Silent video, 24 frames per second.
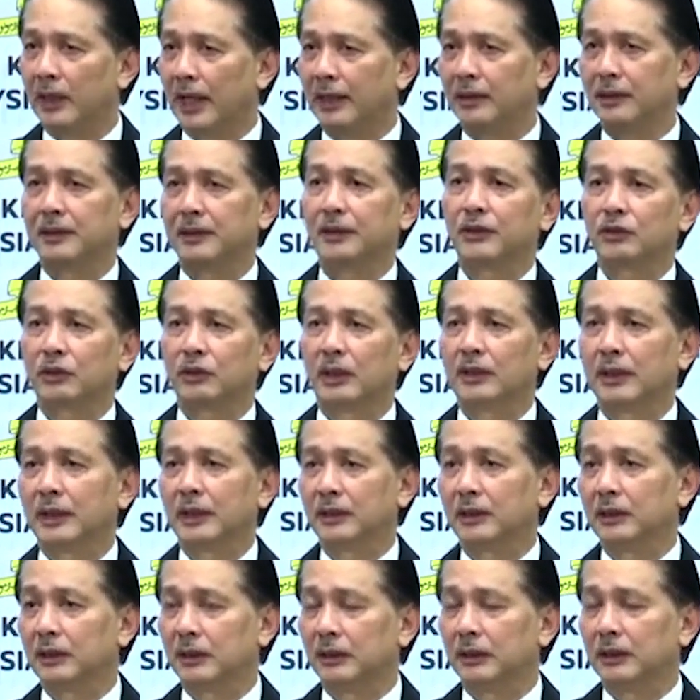So that is
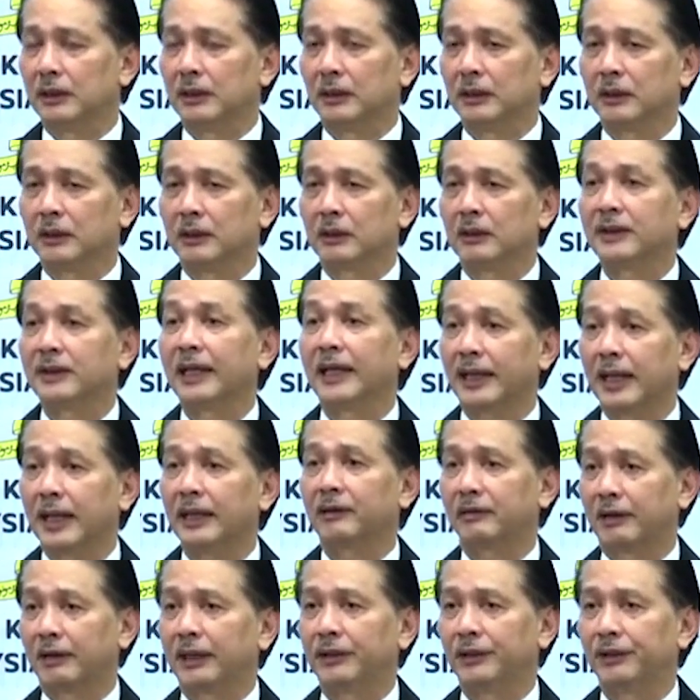that's the
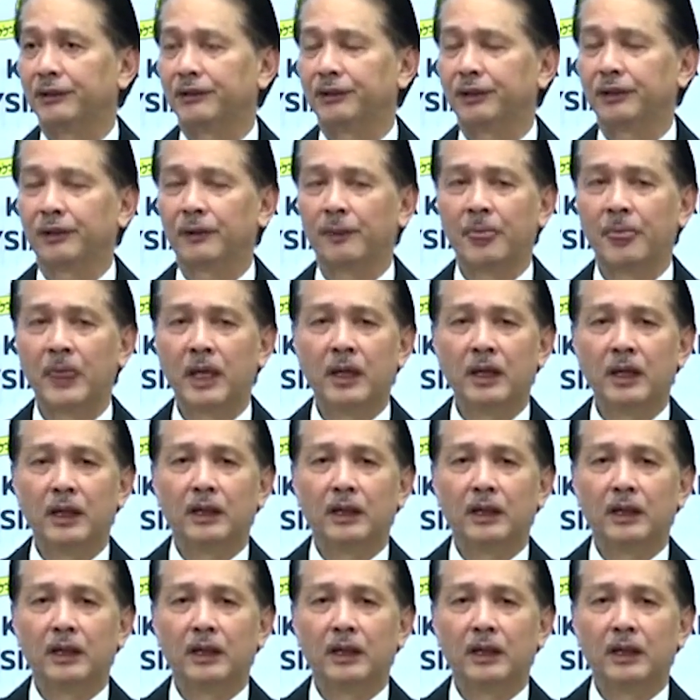second criteria.